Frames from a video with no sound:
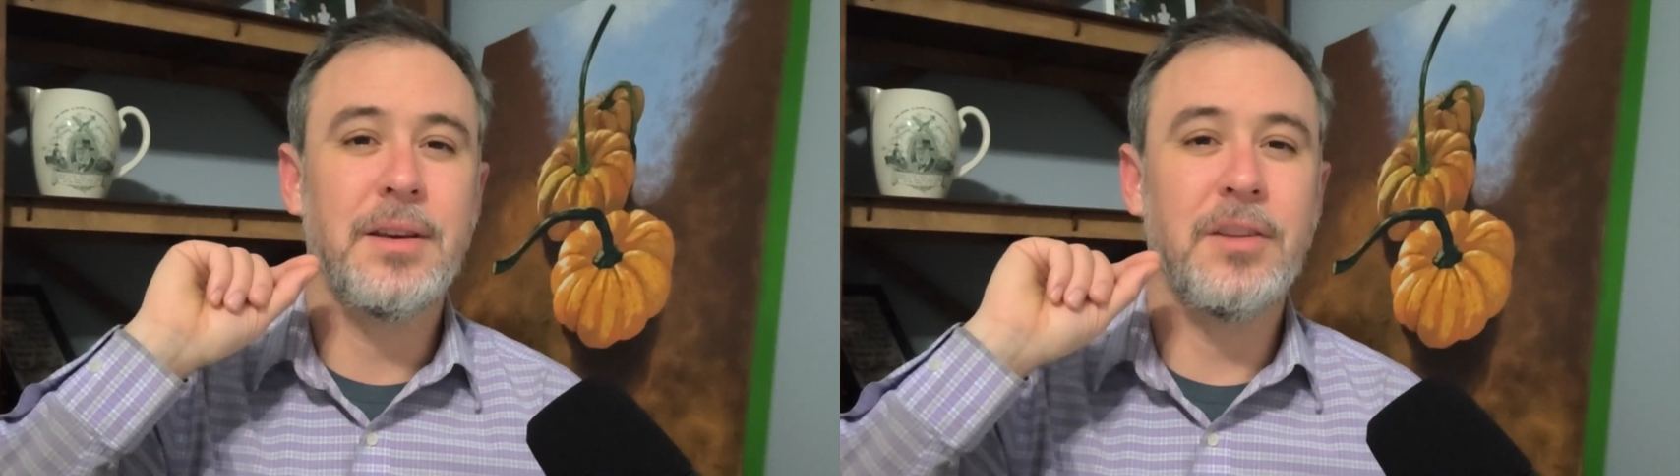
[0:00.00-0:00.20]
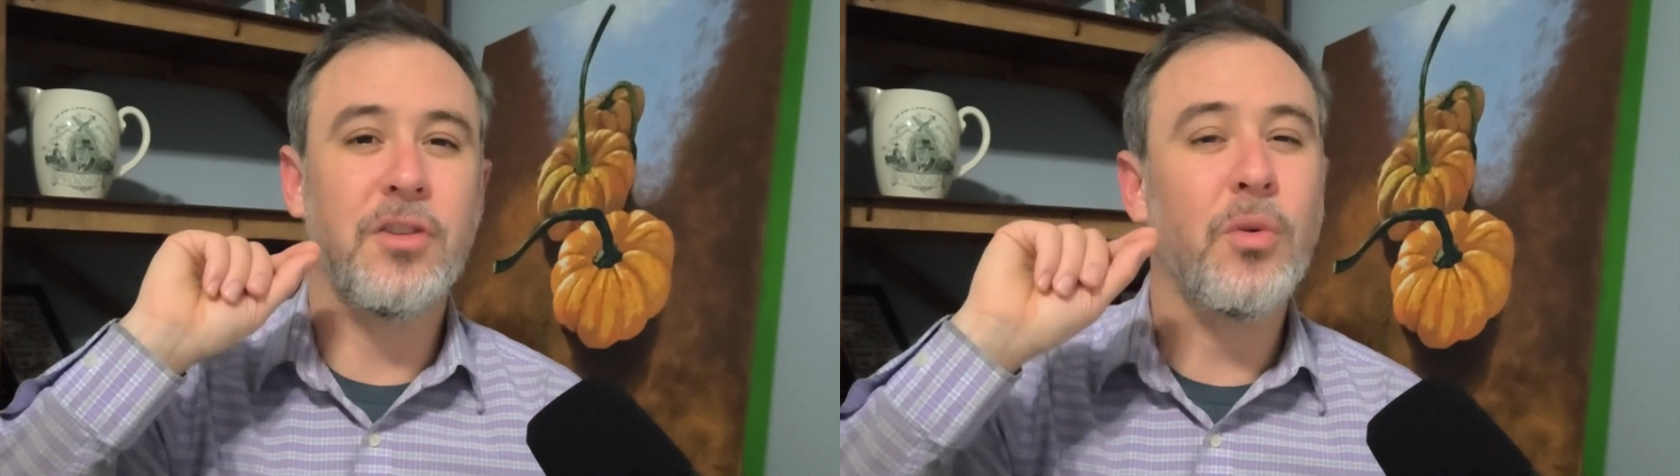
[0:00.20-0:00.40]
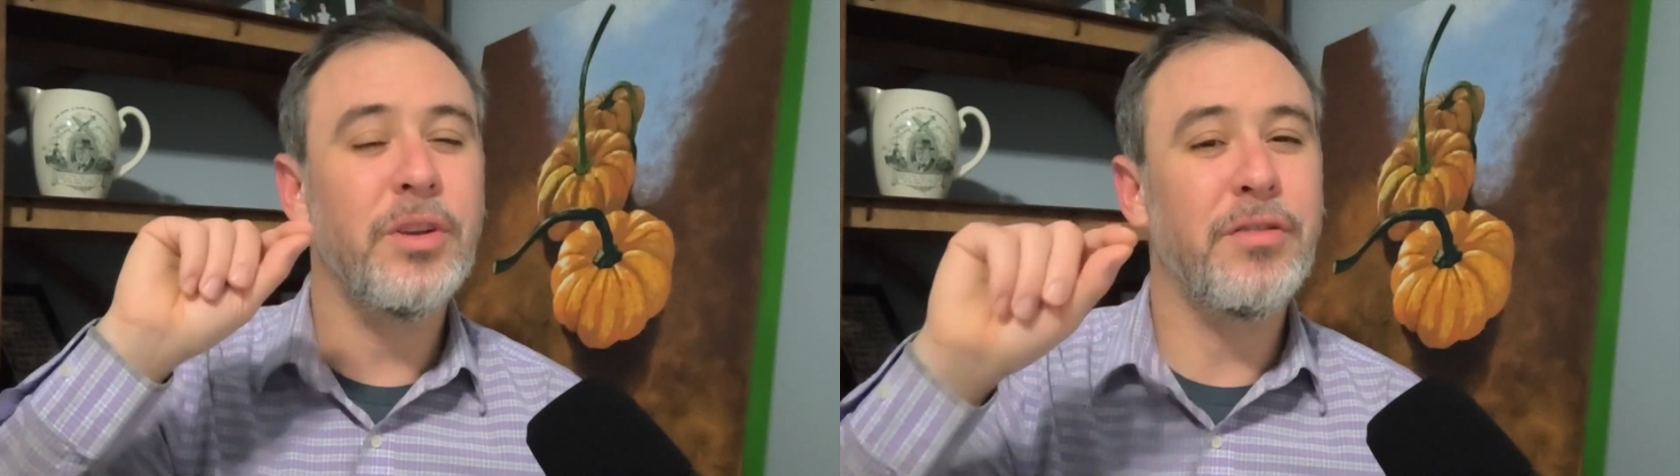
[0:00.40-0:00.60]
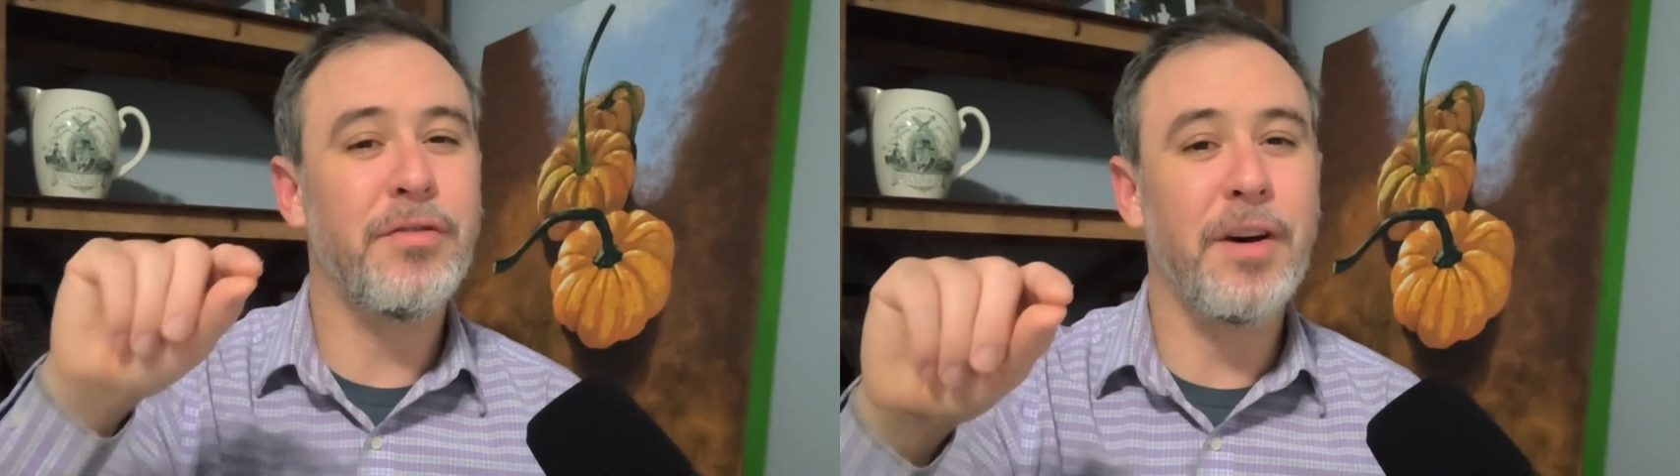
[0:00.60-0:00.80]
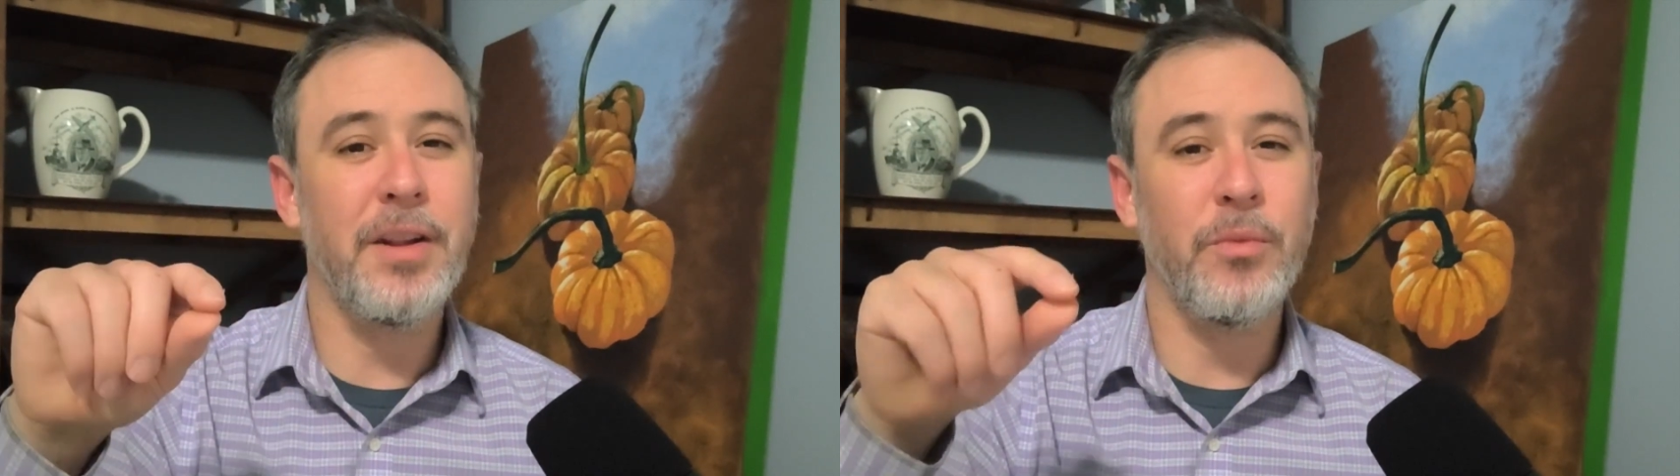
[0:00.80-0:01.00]
It's always
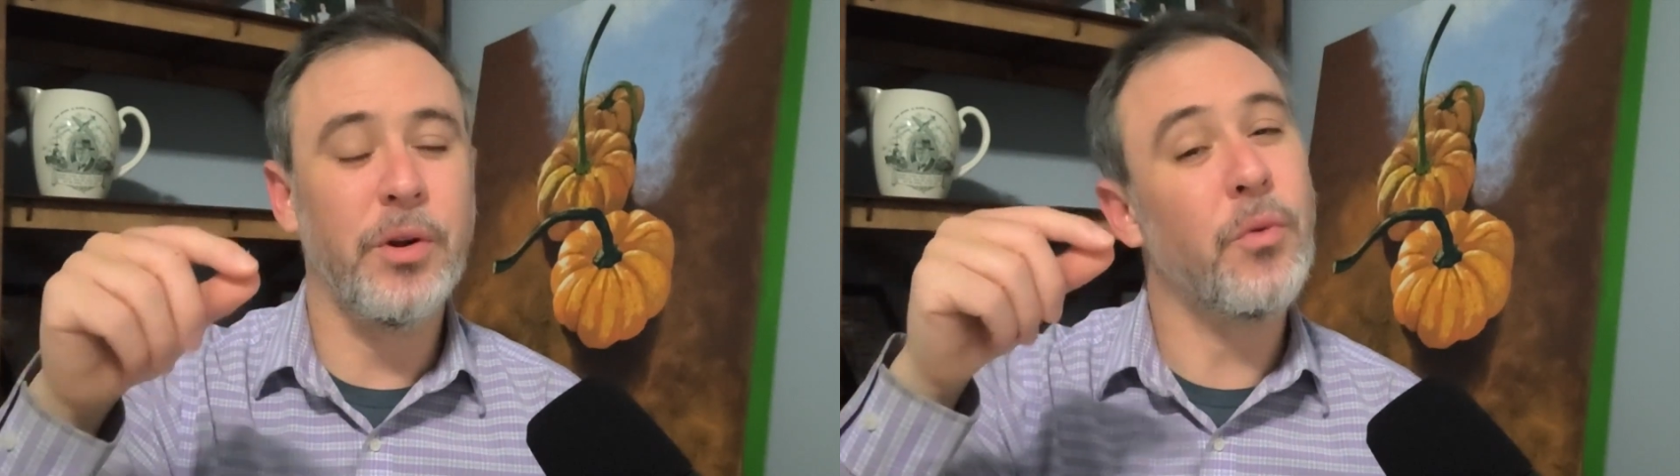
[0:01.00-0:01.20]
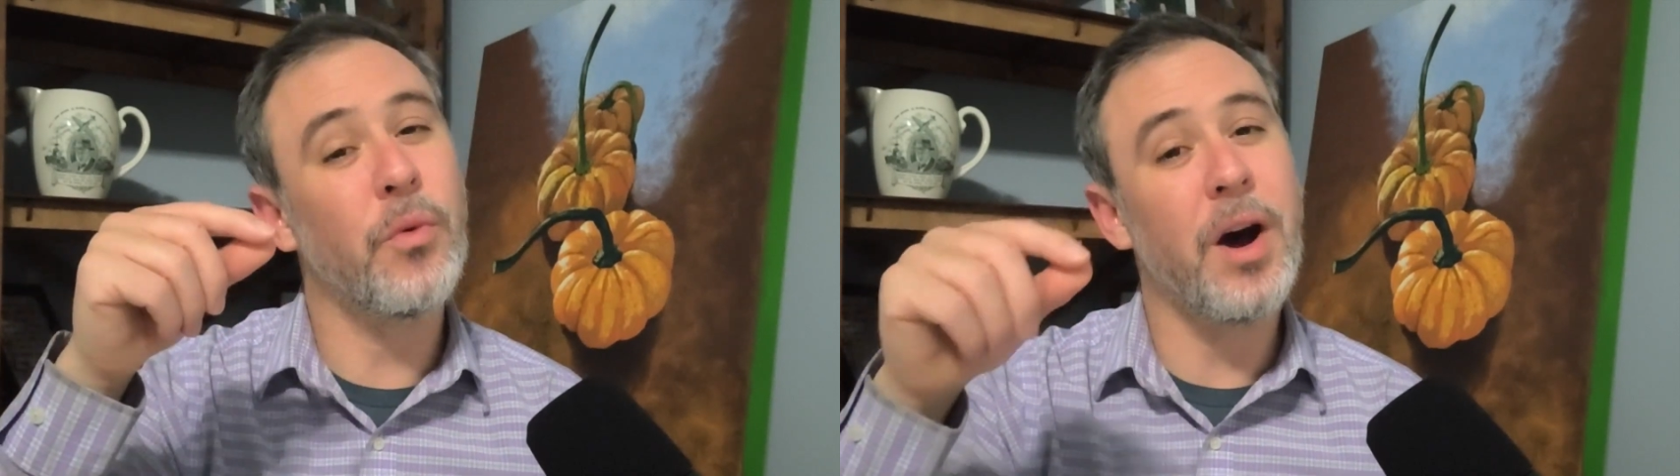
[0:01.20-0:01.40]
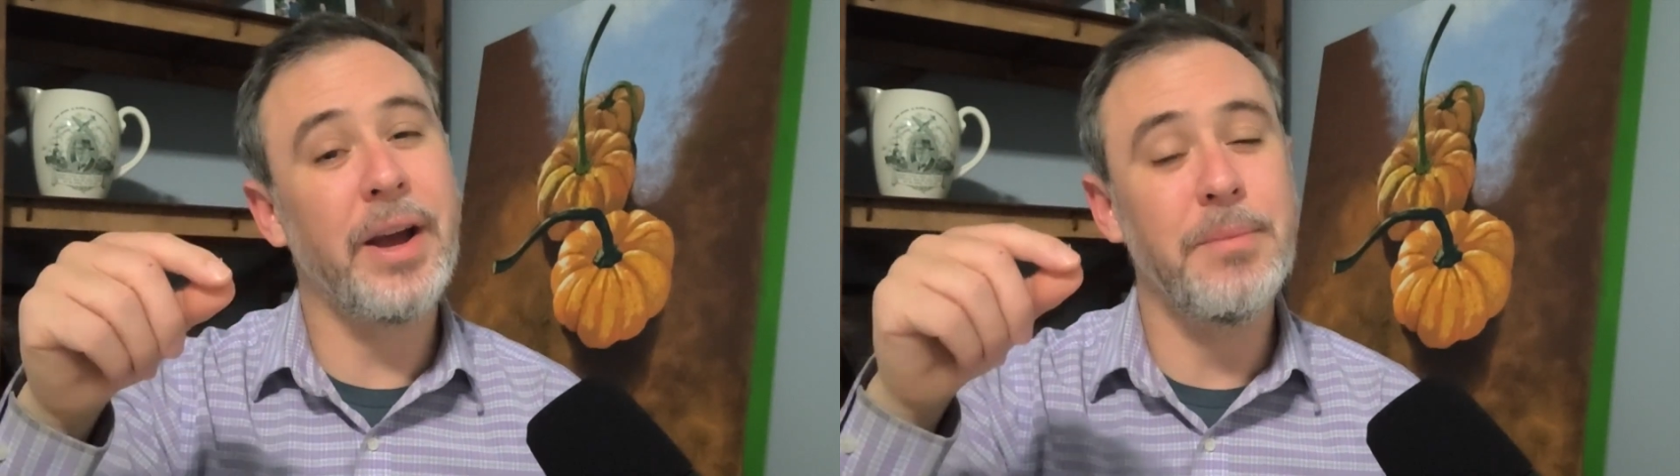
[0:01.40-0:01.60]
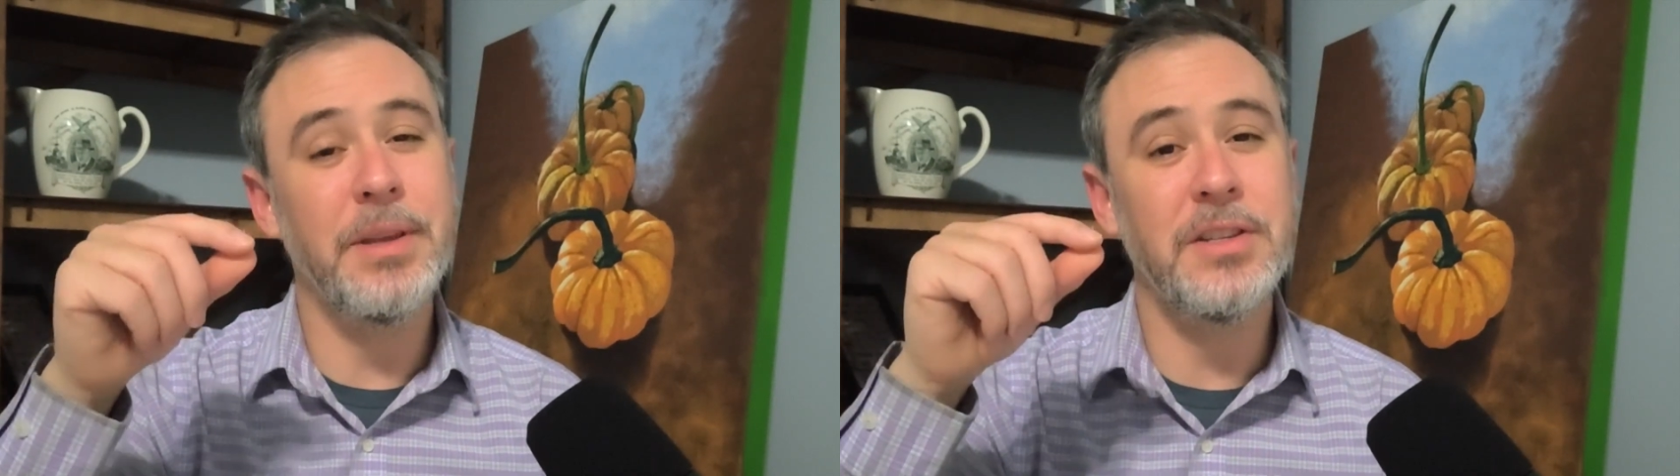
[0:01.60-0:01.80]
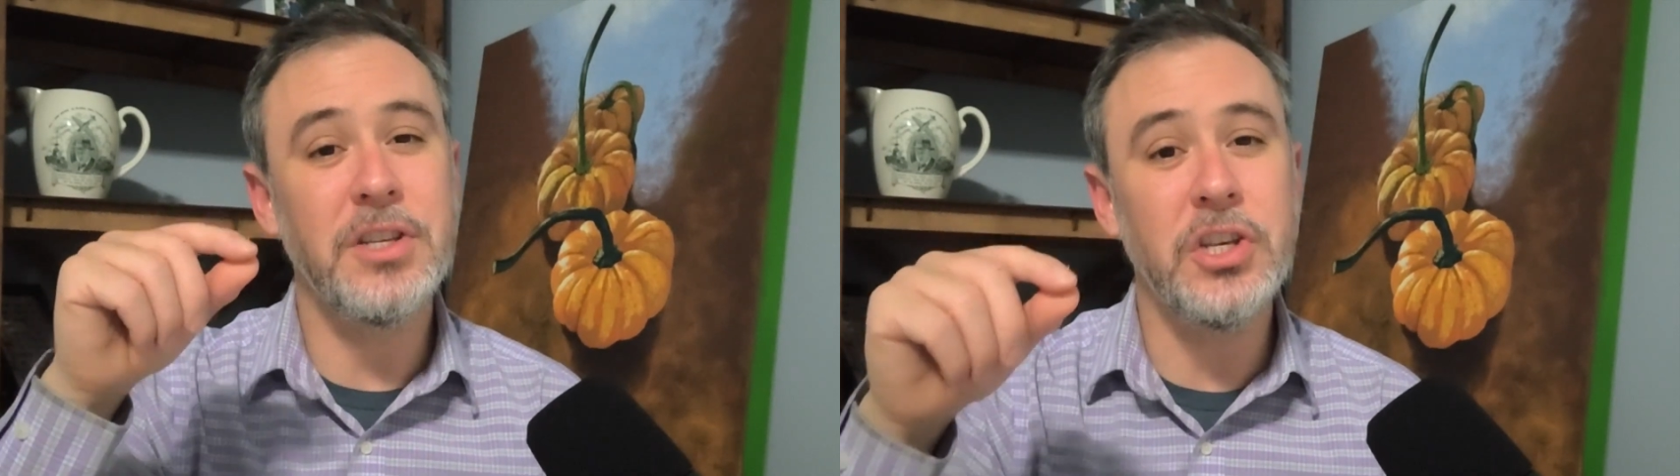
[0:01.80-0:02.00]
fun when rhyme is